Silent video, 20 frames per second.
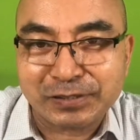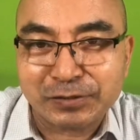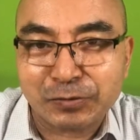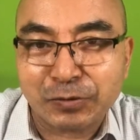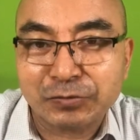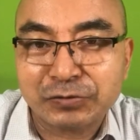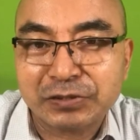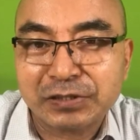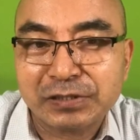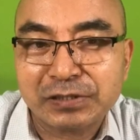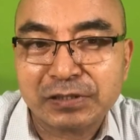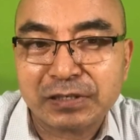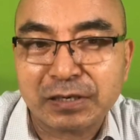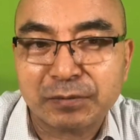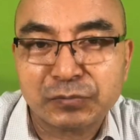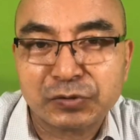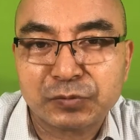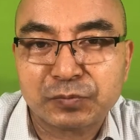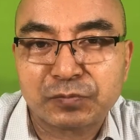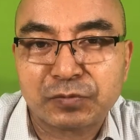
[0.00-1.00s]
Tonsil
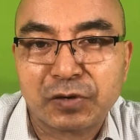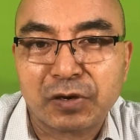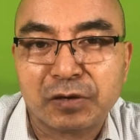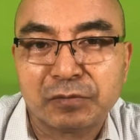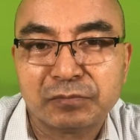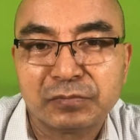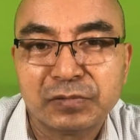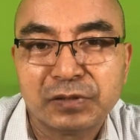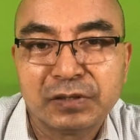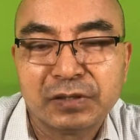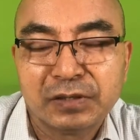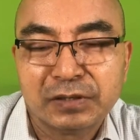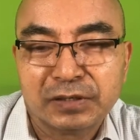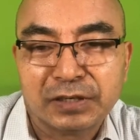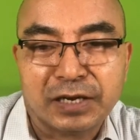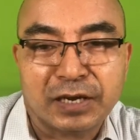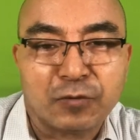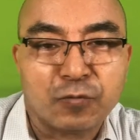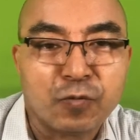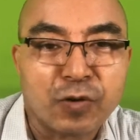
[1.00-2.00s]
comes from
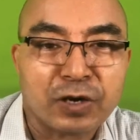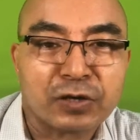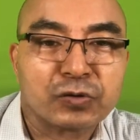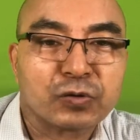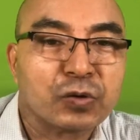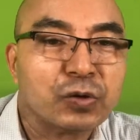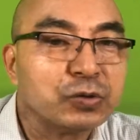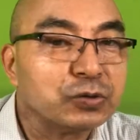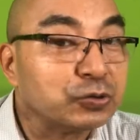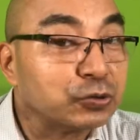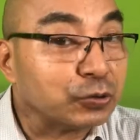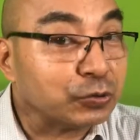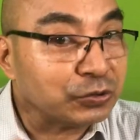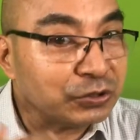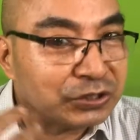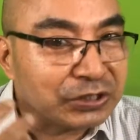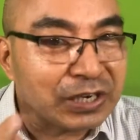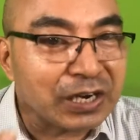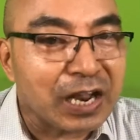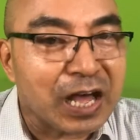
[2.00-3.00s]
a word called
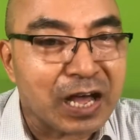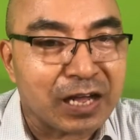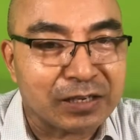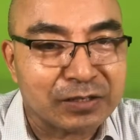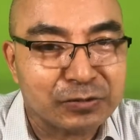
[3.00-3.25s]
tonsilla.